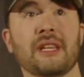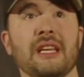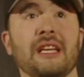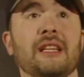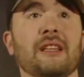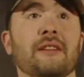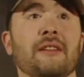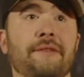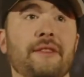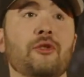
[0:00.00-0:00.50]
in
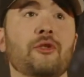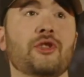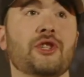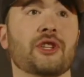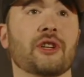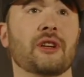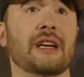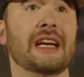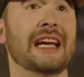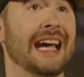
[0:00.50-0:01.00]
the
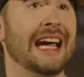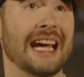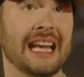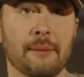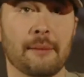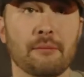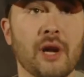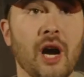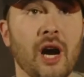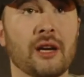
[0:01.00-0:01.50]
future, and
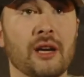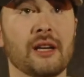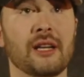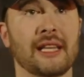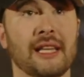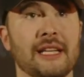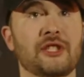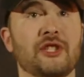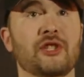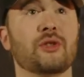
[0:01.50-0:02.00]
I'm not gonna
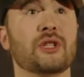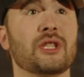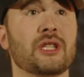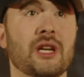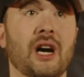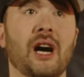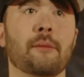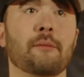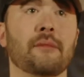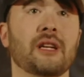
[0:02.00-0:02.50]
let you
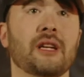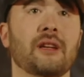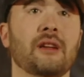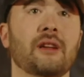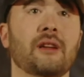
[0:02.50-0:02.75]
stop me.